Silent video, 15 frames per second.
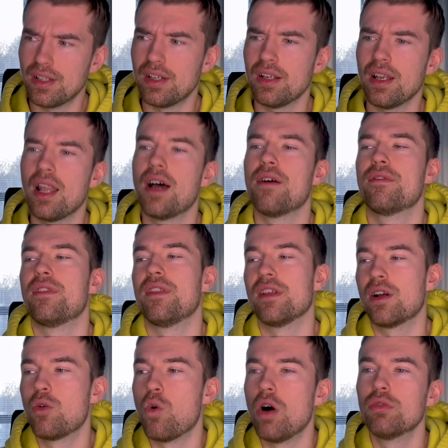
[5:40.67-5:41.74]
love the
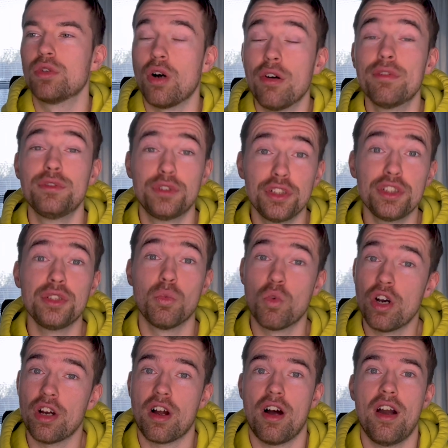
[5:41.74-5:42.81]
quote of just
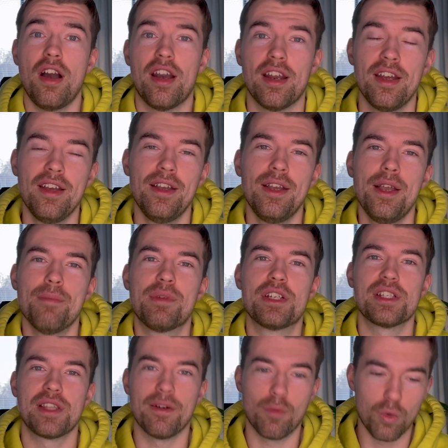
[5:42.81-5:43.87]
work hard, because
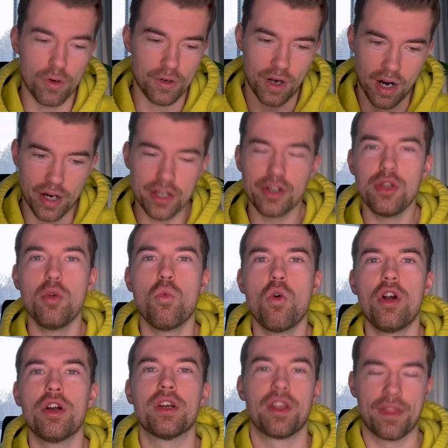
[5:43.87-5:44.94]
the harder you
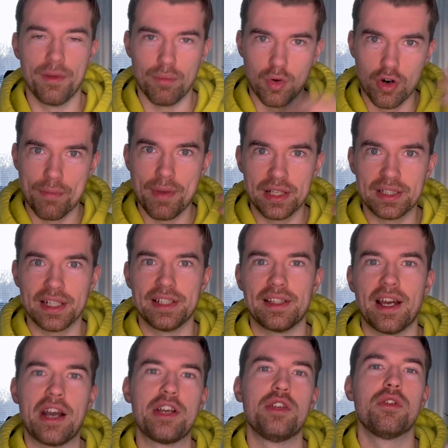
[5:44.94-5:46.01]
work, the more mentally
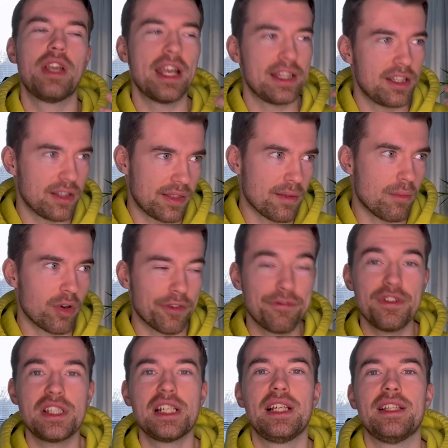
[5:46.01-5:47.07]
tired you get, the more
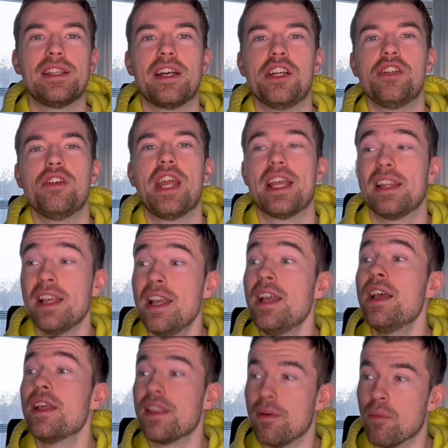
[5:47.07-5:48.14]
physically tired you get,
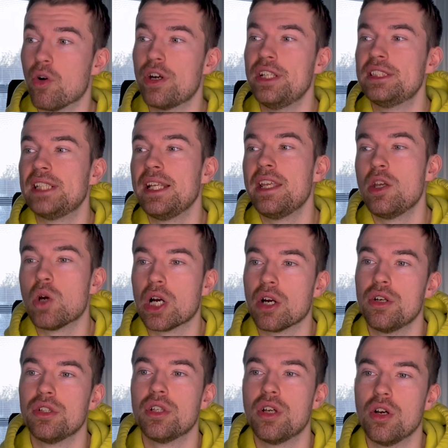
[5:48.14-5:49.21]
the more easily you are
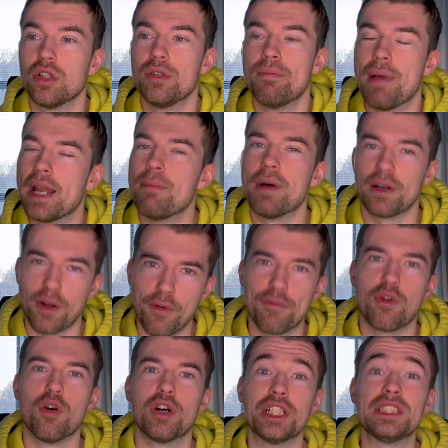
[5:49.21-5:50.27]
going to go to bed. But of
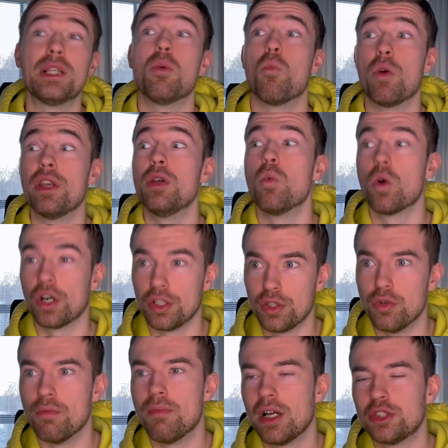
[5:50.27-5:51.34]
course, when you work
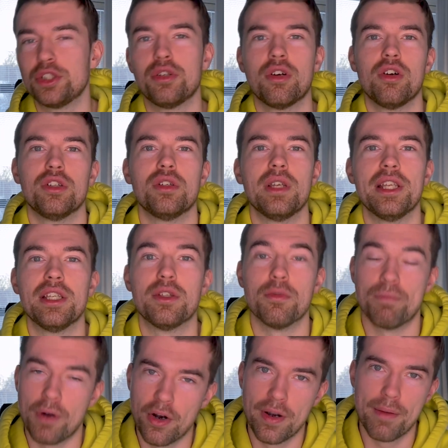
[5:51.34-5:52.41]
too much, you're going to lead to
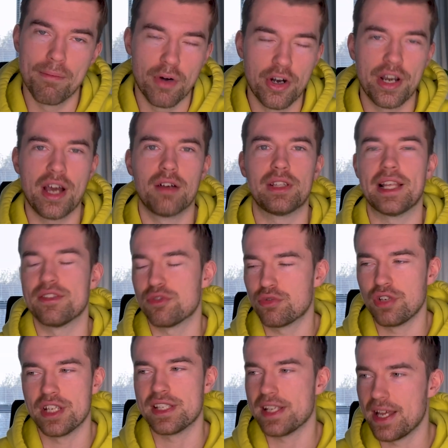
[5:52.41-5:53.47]
burnout and
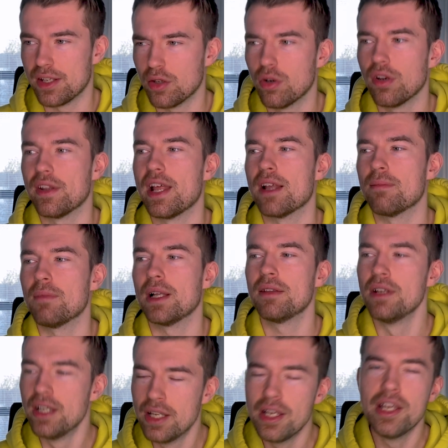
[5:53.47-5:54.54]
stress and all of that. But
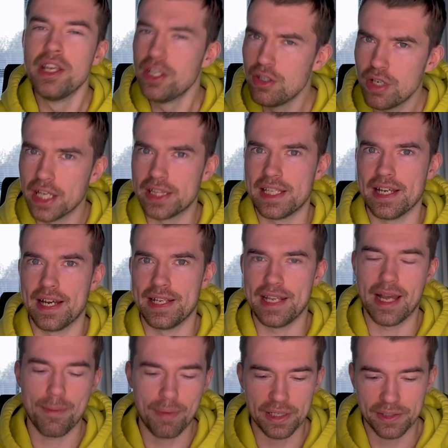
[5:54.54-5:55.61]
you get the
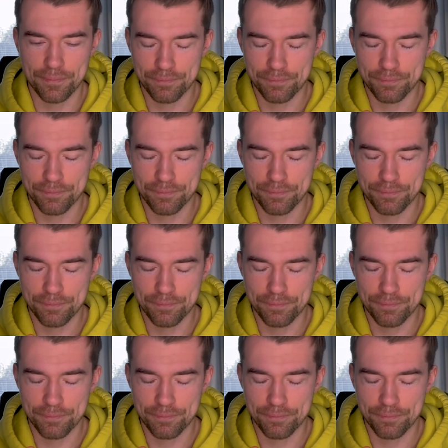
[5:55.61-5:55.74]
idea. But